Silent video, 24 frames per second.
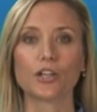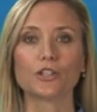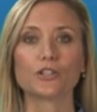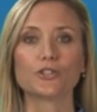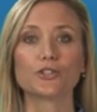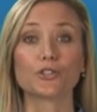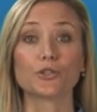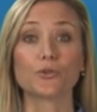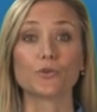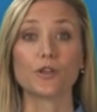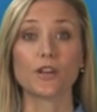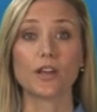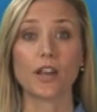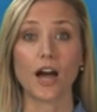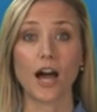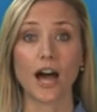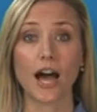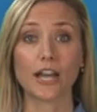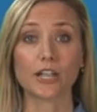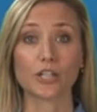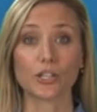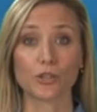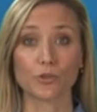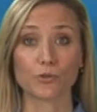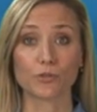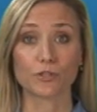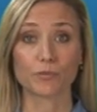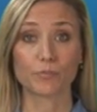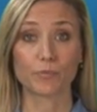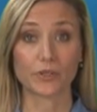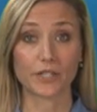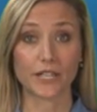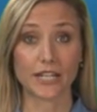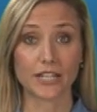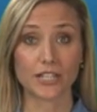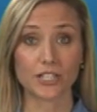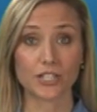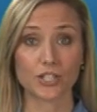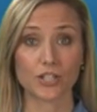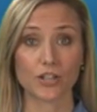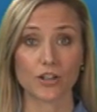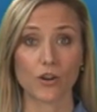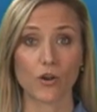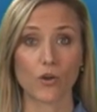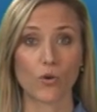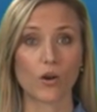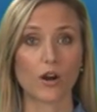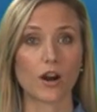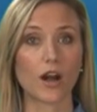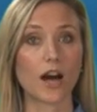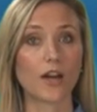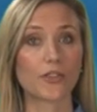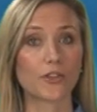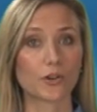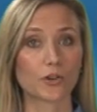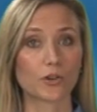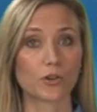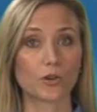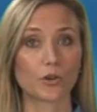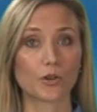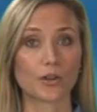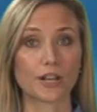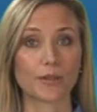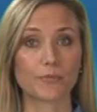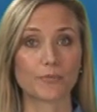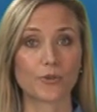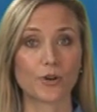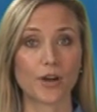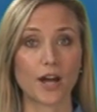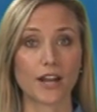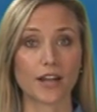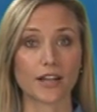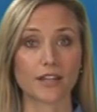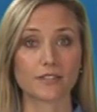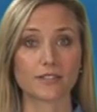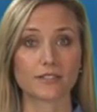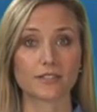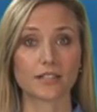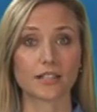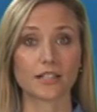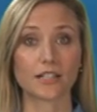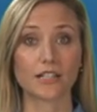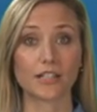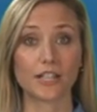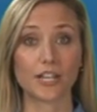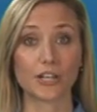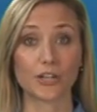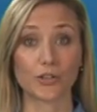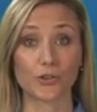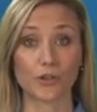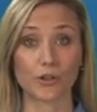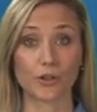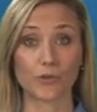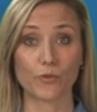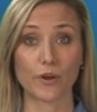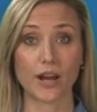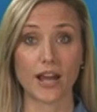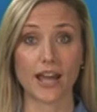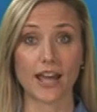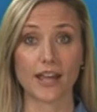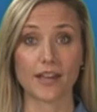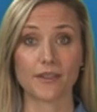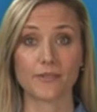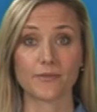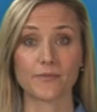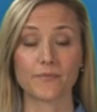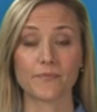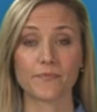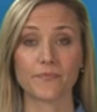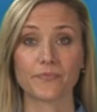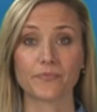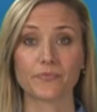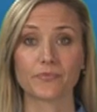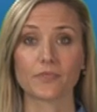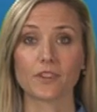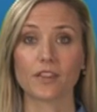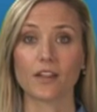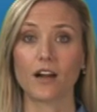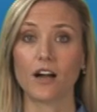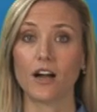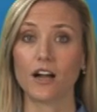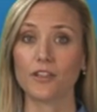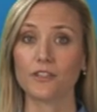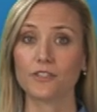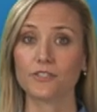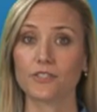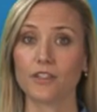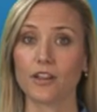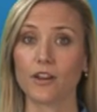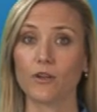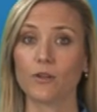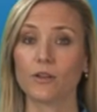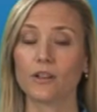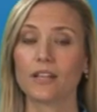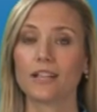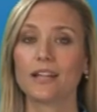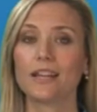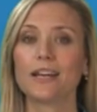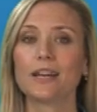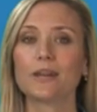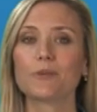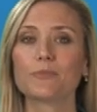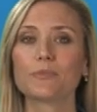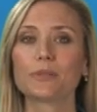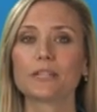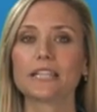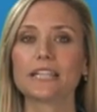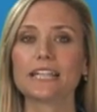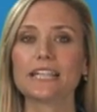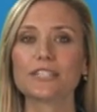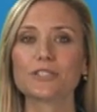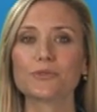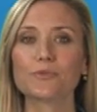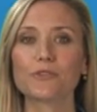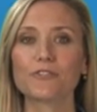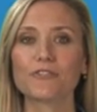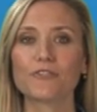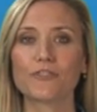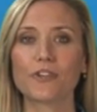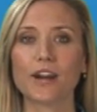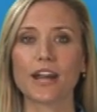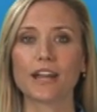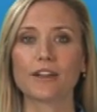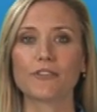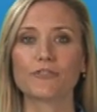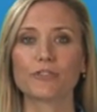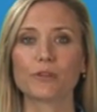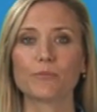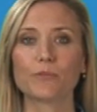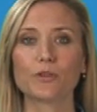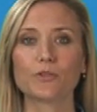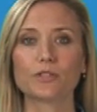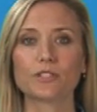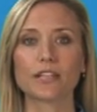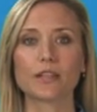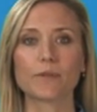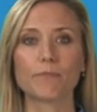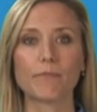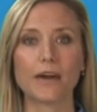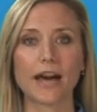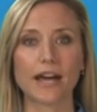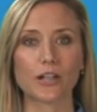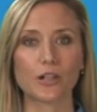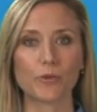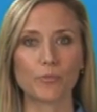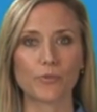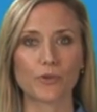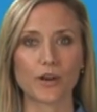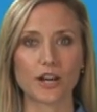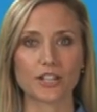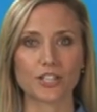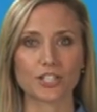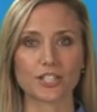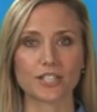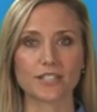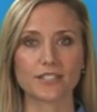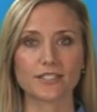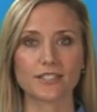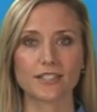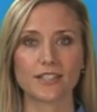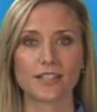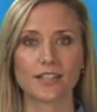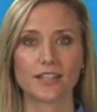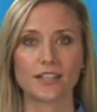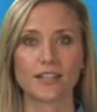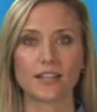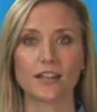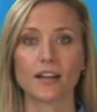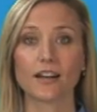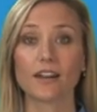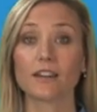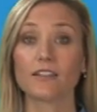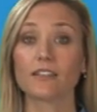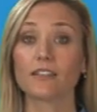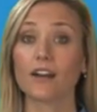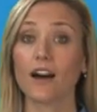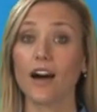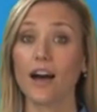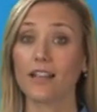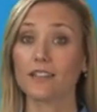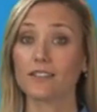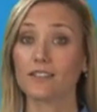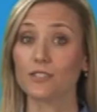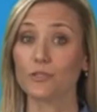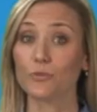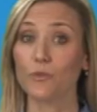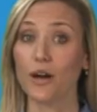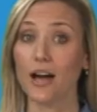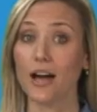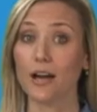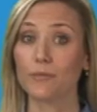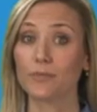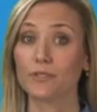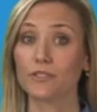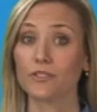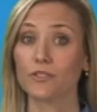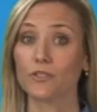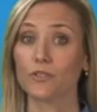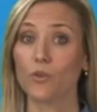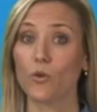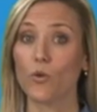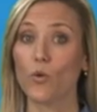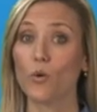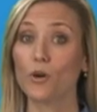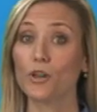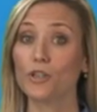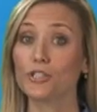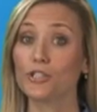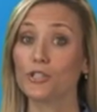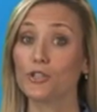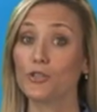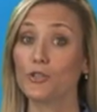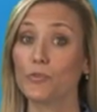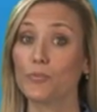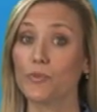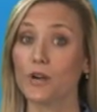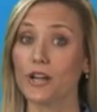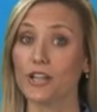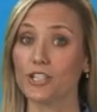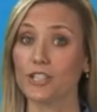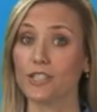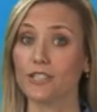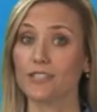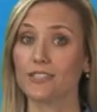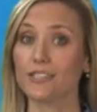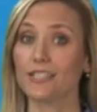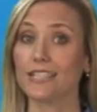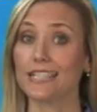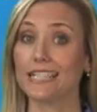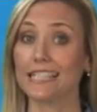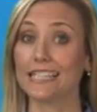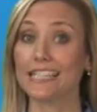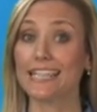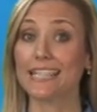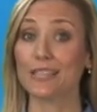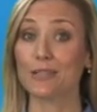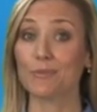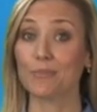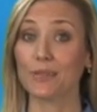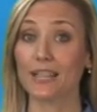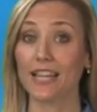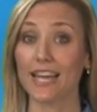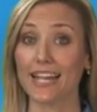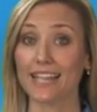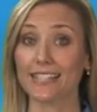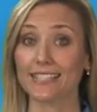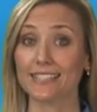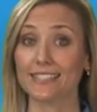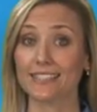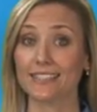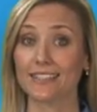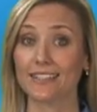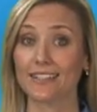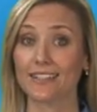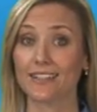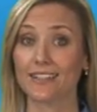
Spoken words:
Do not use bleach or other chlorine products to clean your array. Also, please refrain from using metal brushes, cotton swabs, or toothbrushes to clean the plates.